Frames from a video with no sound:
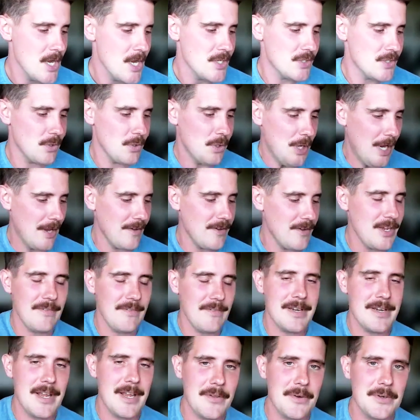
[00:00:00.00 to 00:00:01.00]
So yeah, you
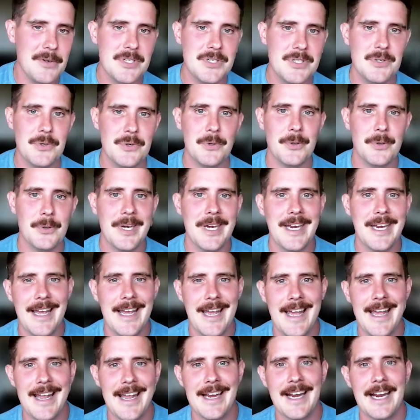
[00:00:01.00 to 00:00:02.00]
have another story
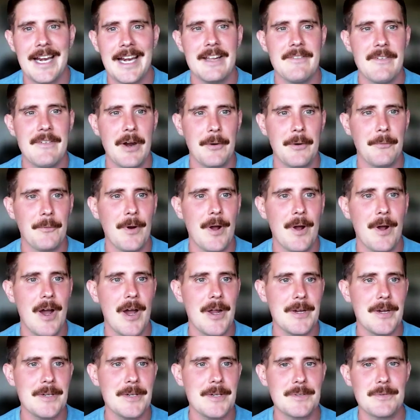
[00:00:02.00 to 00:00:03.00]
kind of
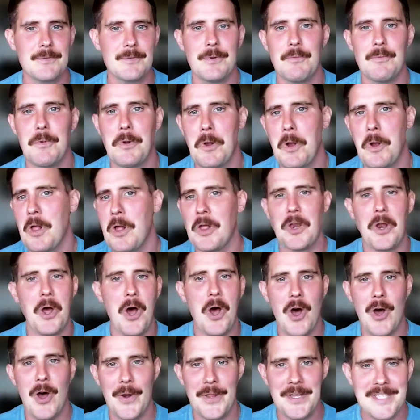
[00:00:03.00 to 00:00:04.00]
around, we'll call it
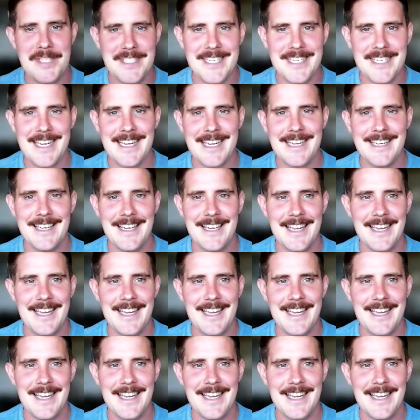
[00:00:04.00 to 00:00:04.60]
honesty,